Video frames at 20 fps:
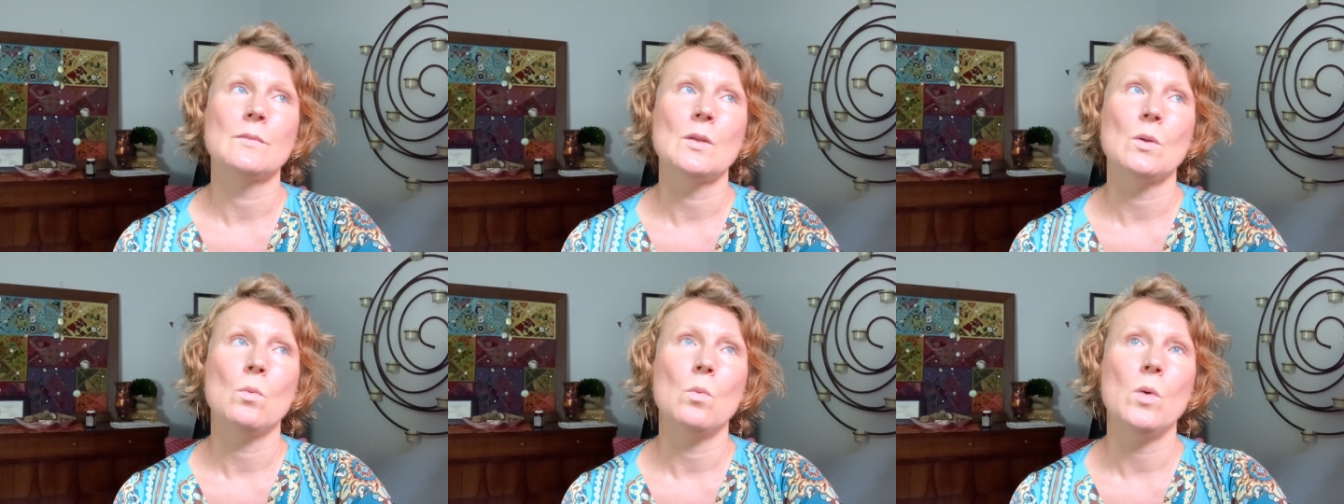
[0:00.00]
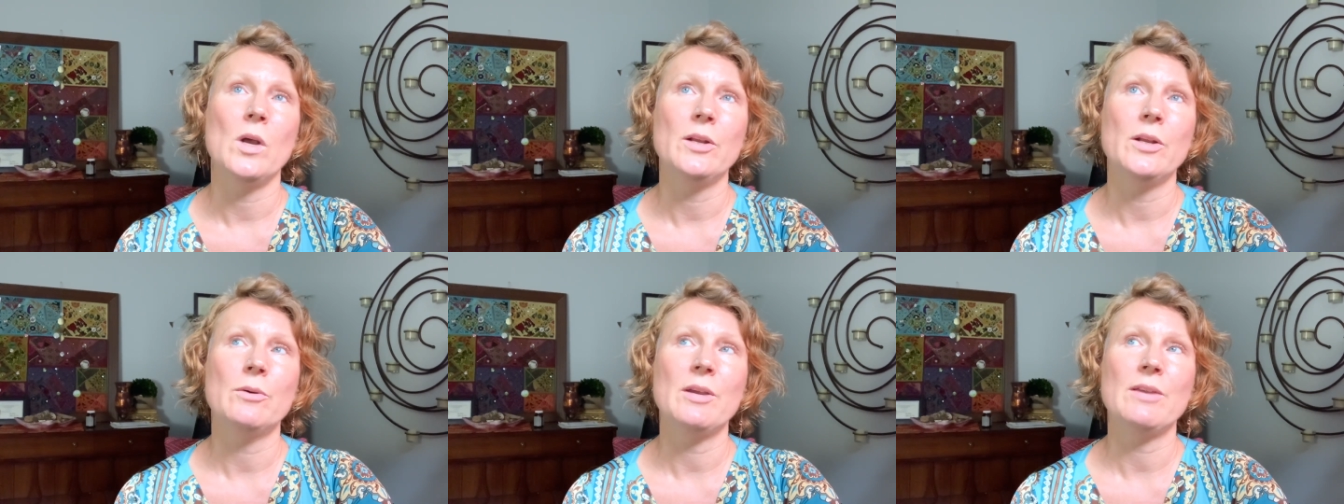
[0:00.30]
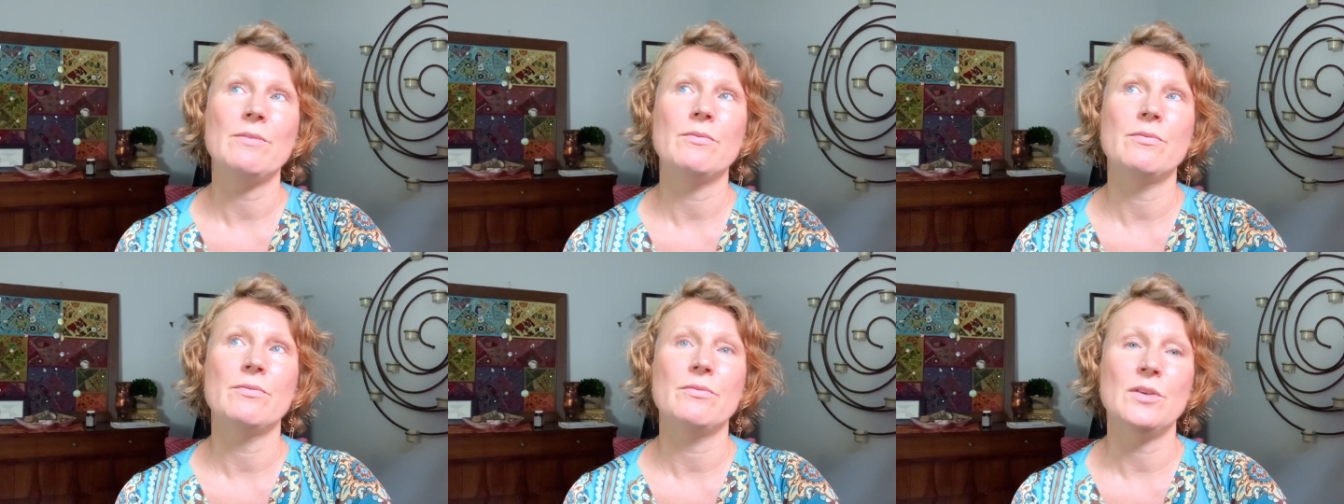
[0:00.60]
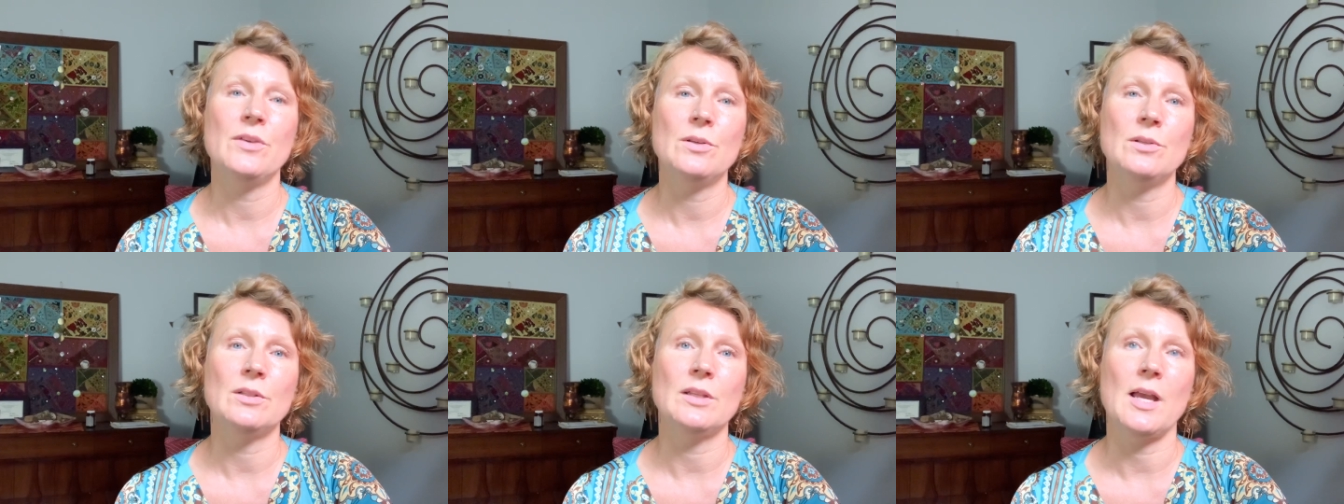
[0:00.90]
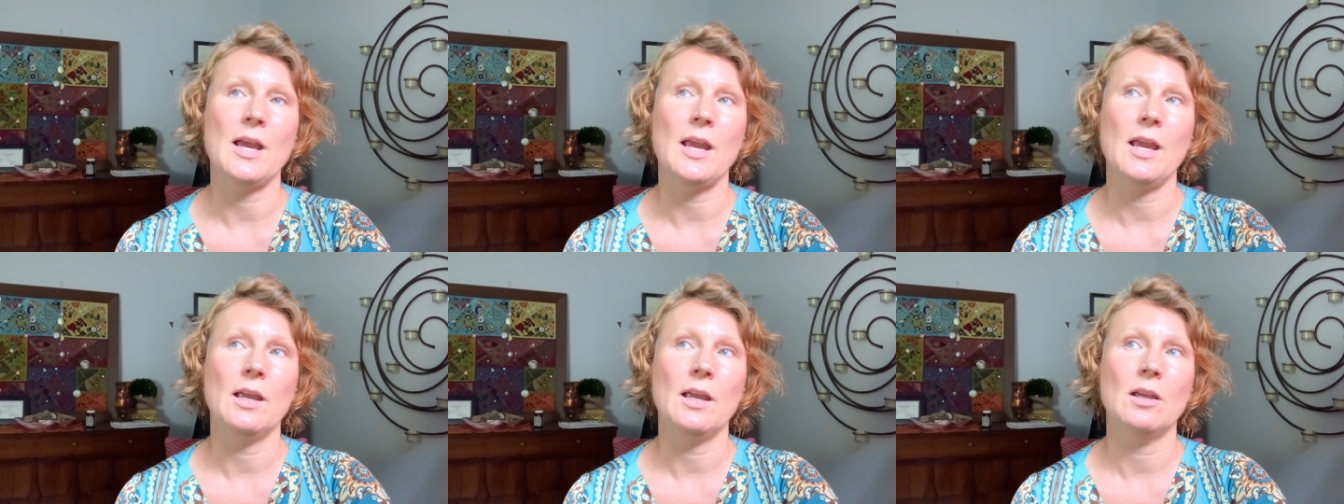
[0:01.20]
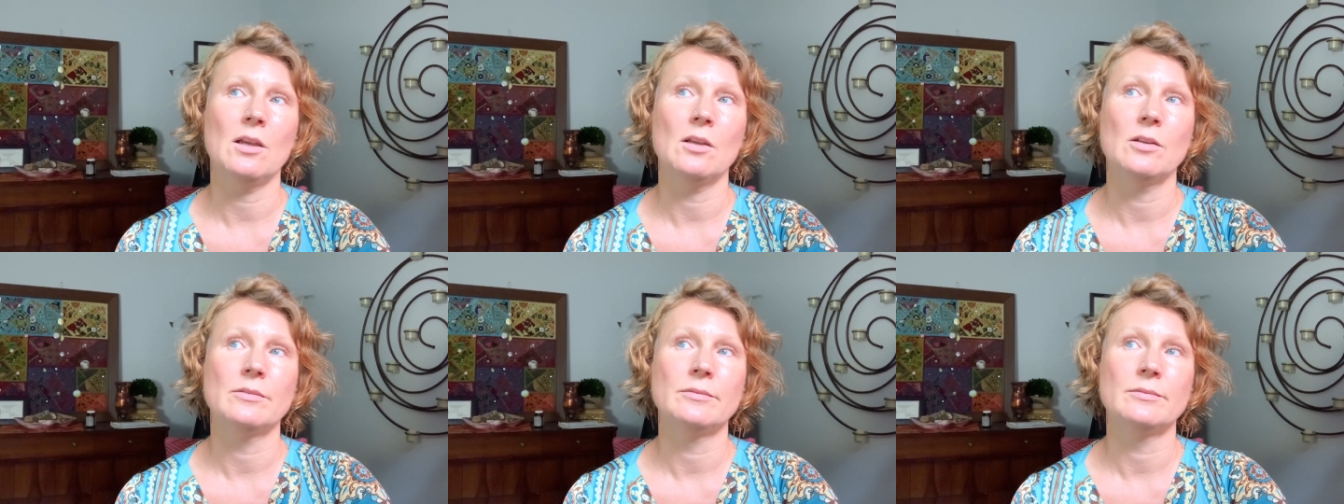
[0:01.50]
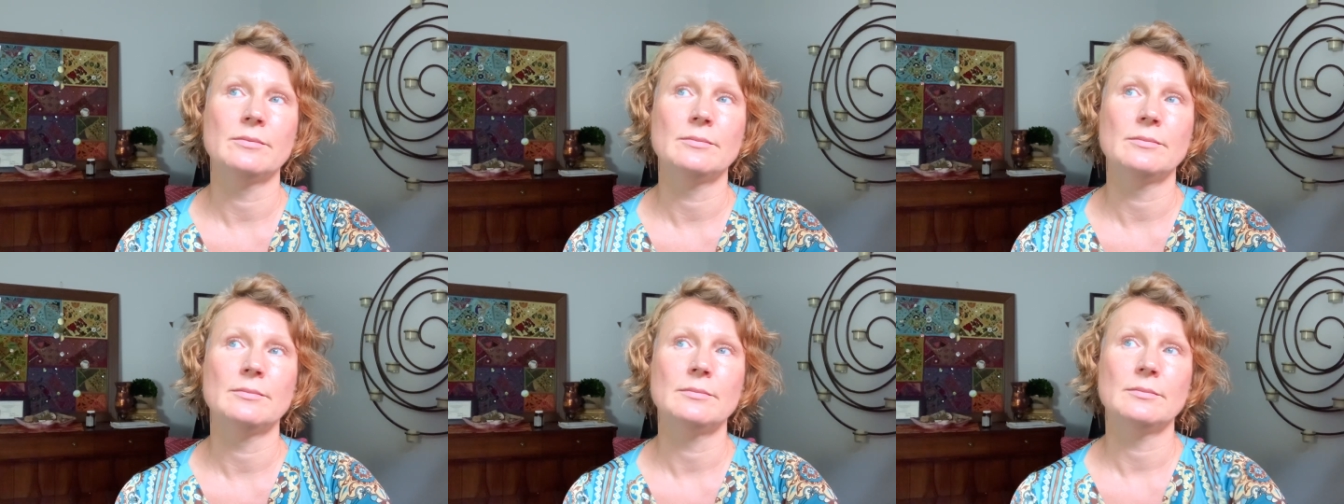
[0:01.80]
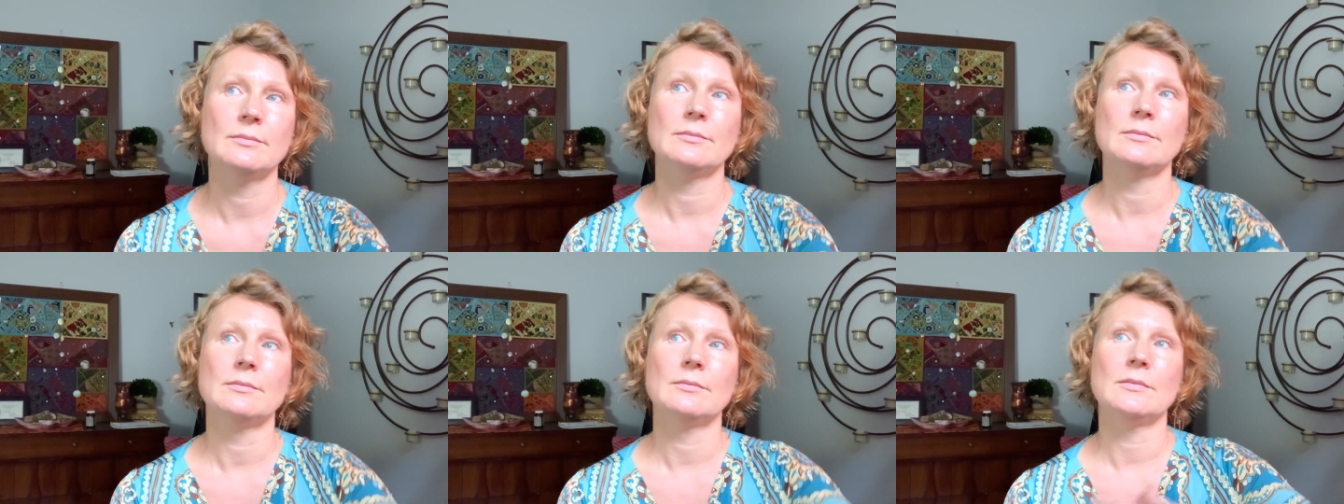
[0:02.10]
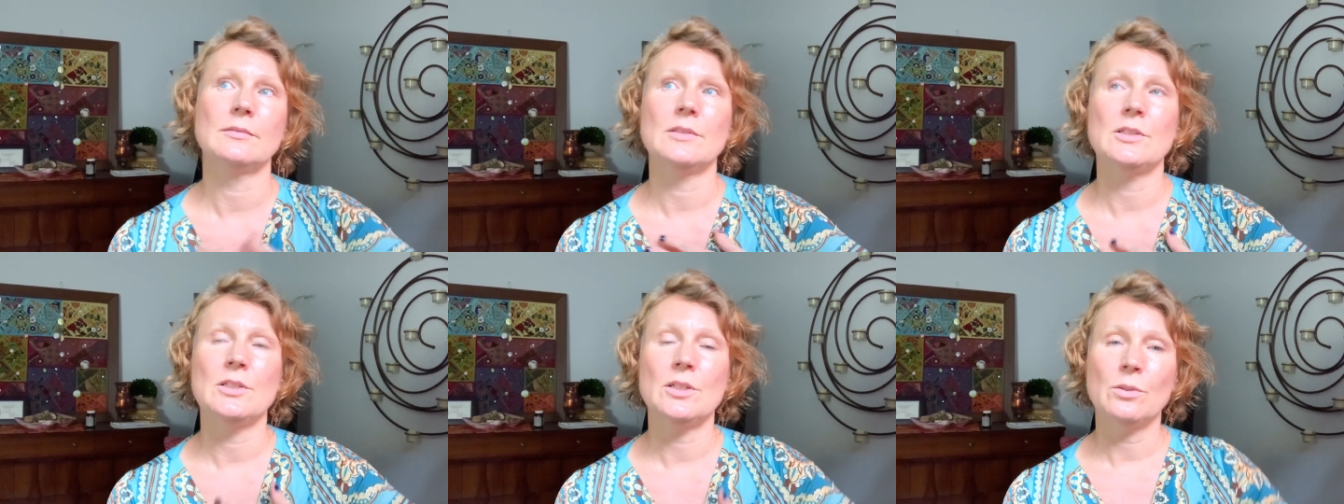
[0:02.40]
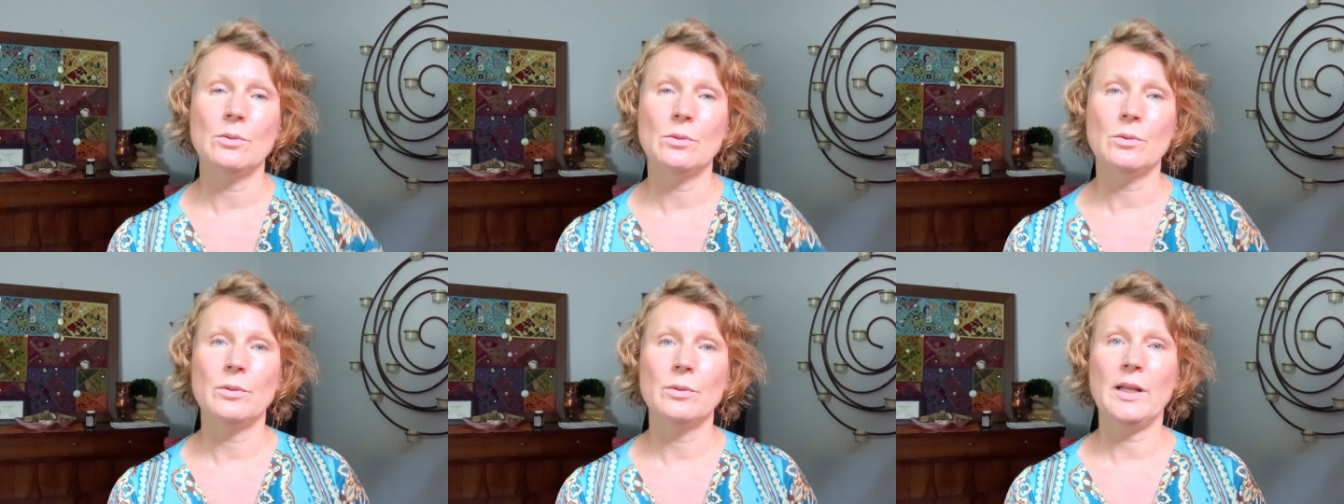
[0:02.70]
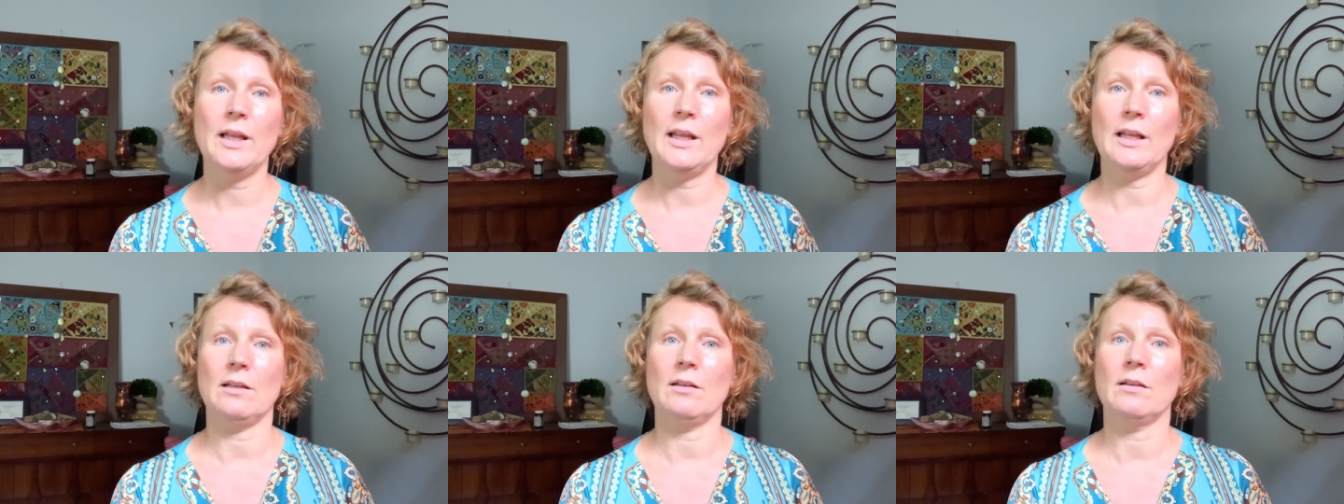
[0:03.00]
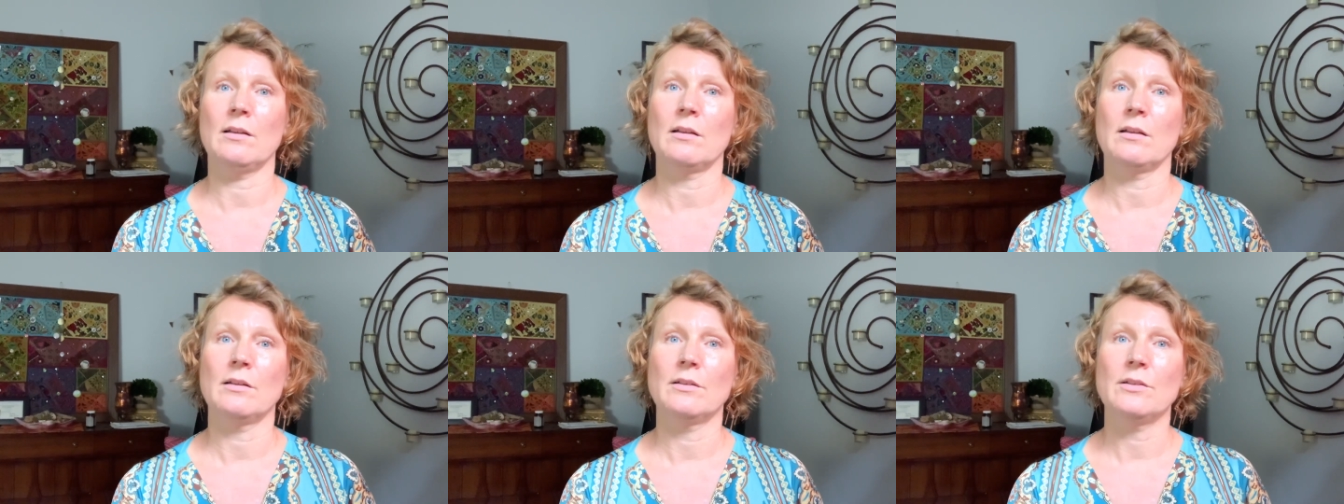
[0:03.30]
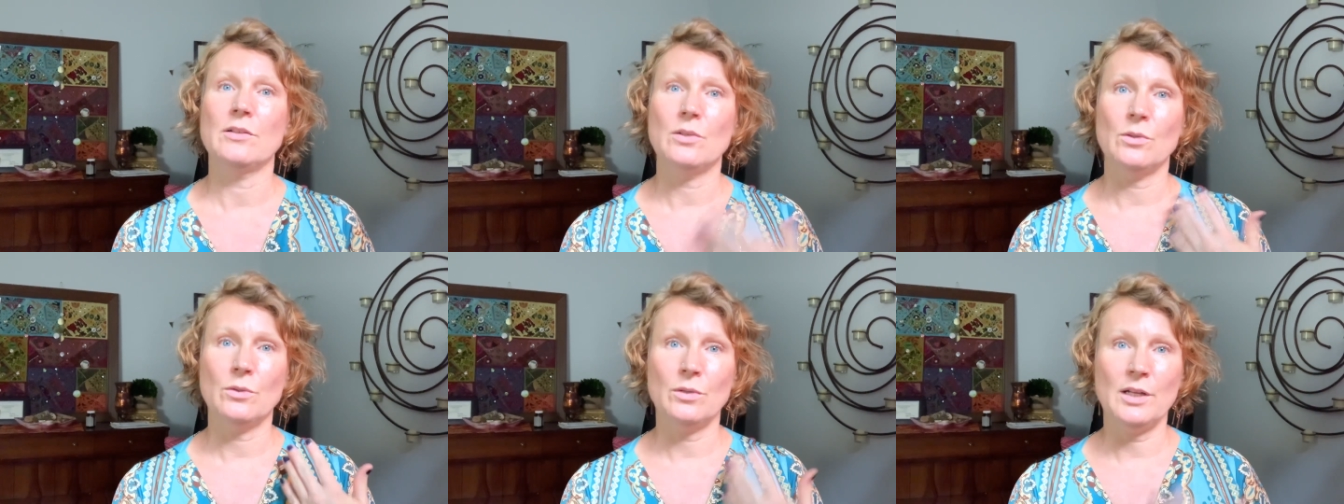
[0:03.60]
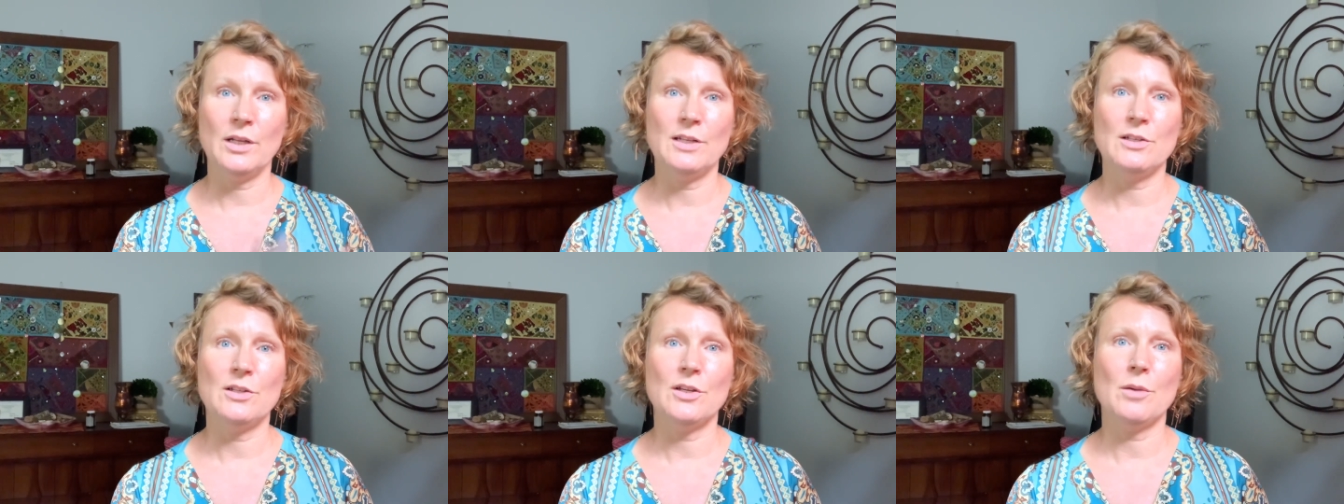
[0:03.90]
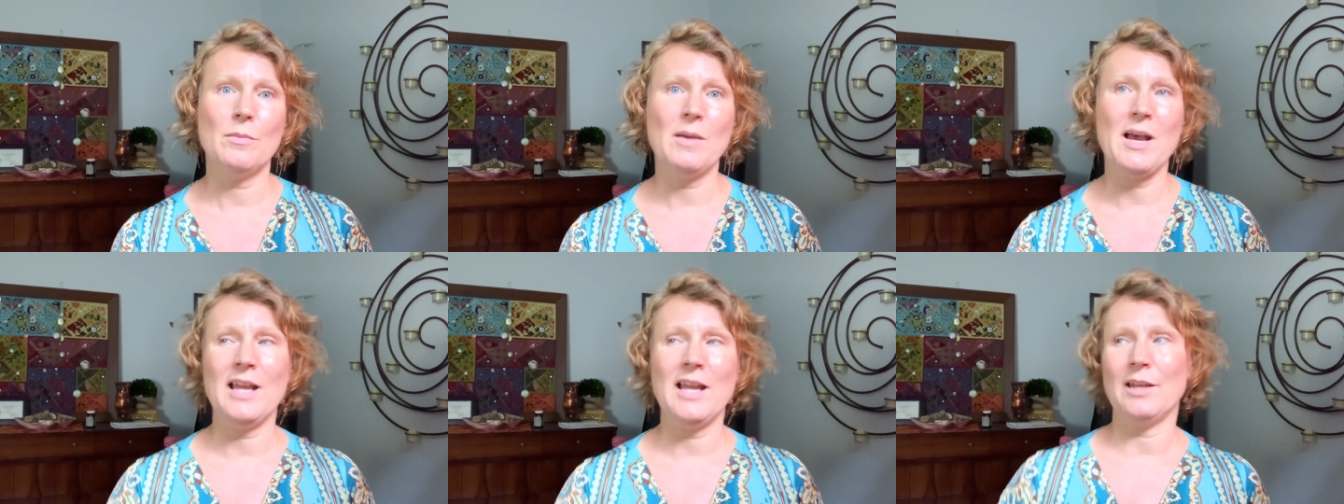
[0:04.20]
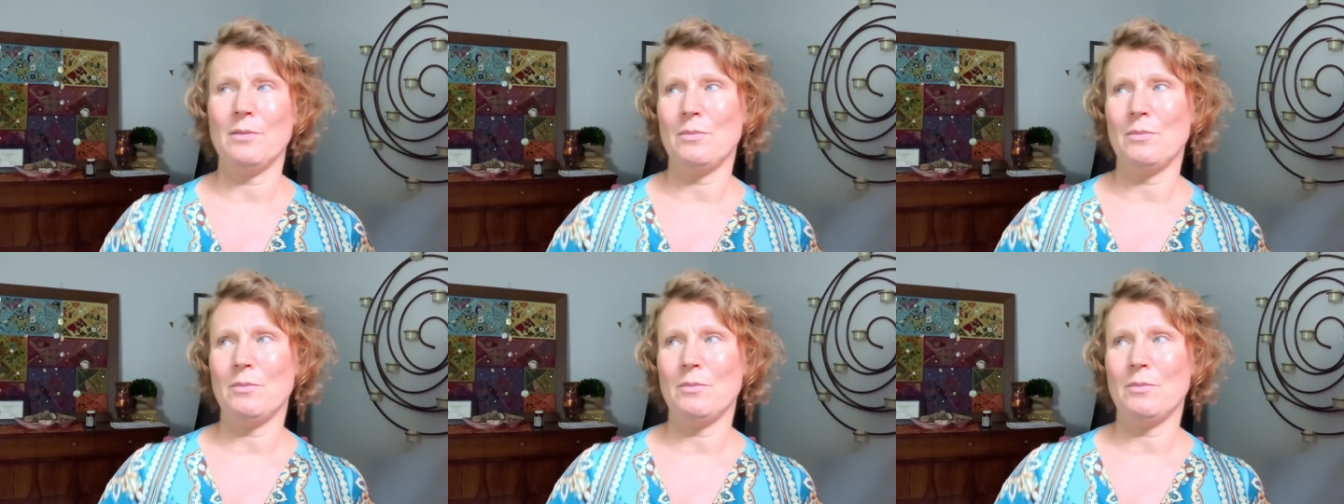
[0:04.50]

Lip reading: What do I feel like? Tune into your body.